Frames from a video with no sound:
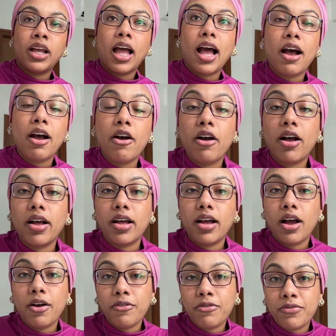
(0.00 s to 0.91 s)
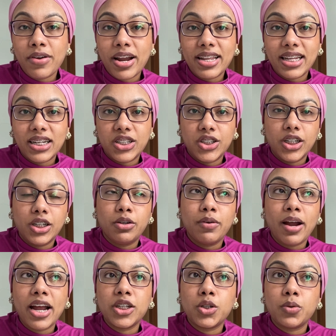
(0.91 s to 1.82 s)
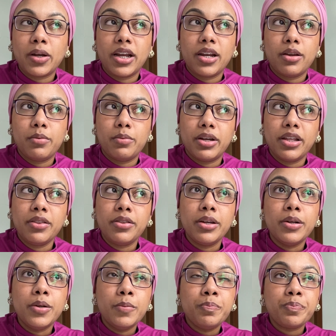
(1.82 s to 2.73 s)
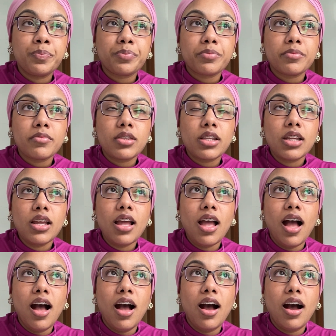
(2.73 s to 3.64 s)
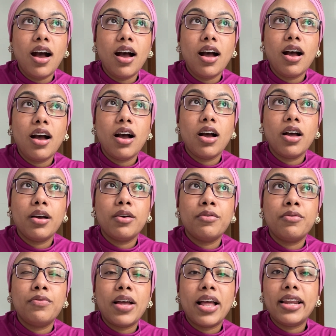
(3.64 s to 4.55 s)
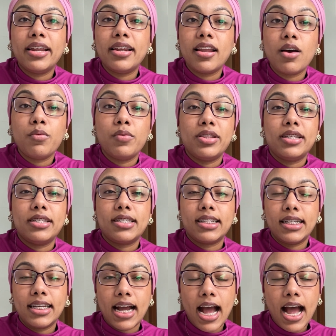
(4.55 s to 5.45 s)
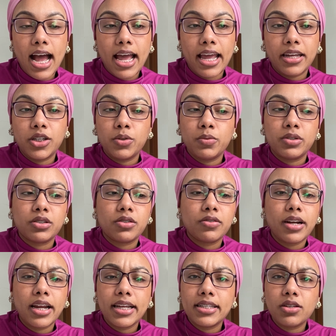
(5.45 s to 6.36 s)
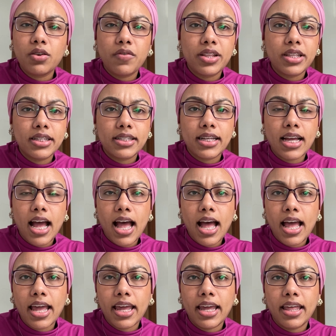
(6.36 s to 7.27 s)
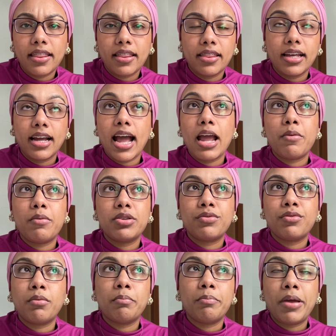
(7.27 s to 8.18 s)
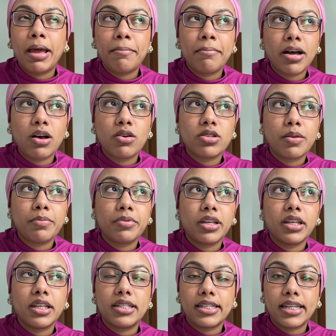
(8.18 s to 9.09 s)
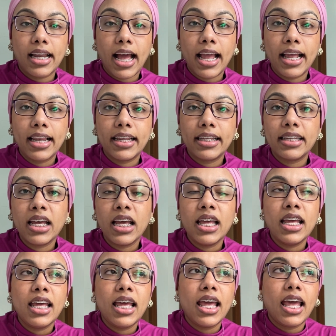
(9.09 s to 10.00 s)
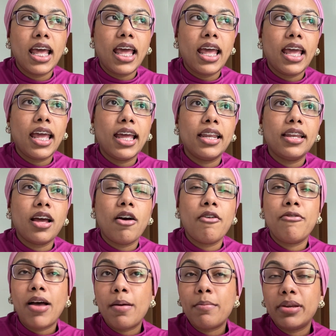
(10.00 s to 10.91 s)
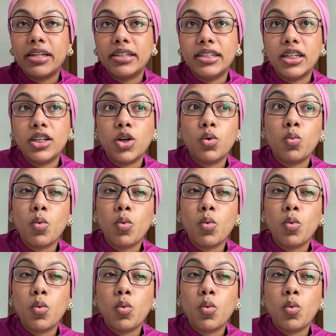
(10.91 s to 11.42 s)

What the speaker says: Her friend that she graduated with fell in love with this guy. She was crazy over this guy, and the guy was from Pemba or something. It's an island, and her family didn't